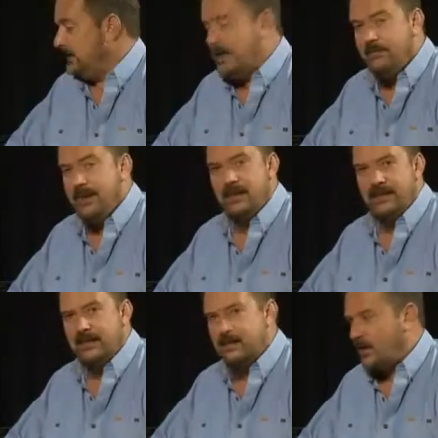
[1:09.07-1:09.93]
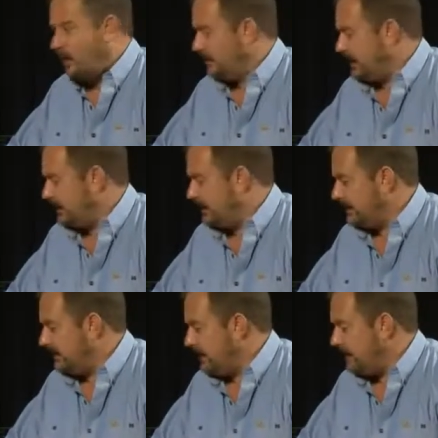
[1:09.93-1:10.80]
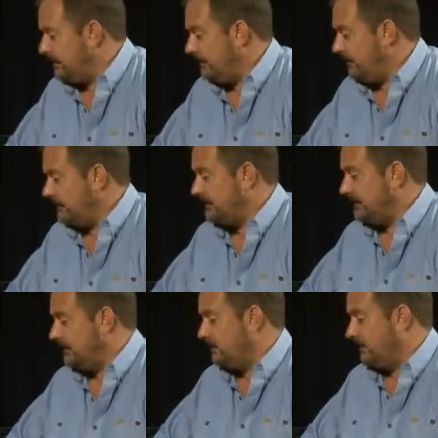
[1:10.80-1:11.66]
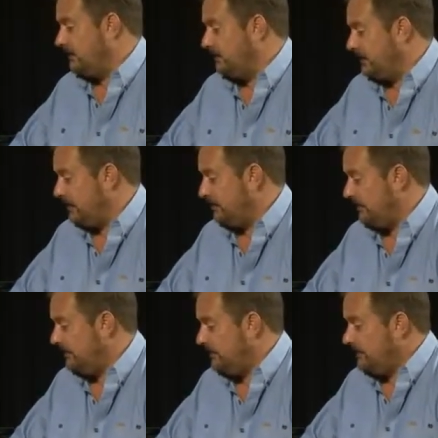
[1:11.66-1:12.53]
Now you may think this is complicated to set up, but in fact it's incredibly simple.